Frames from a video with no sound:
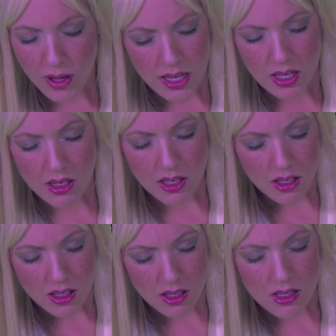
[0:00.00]
Wait,
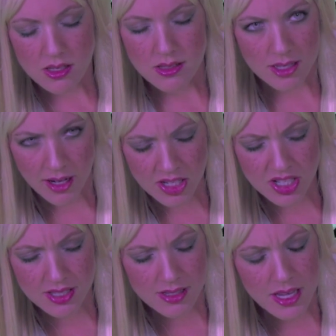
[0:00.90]
did I
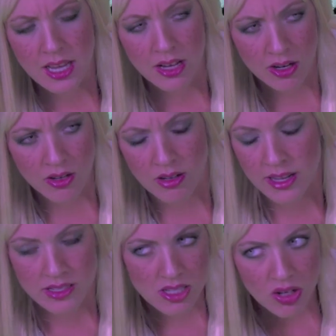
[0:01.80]
just hear
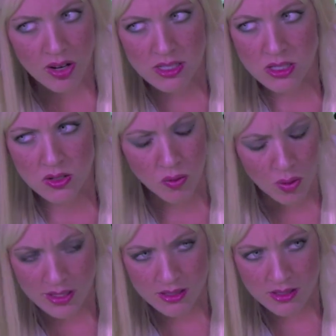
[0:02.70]
Nancy Grace's
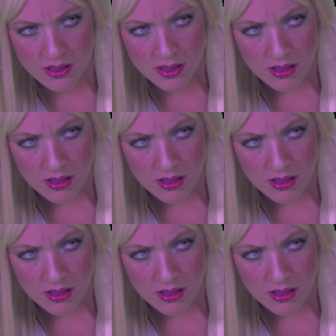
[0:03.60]
voice?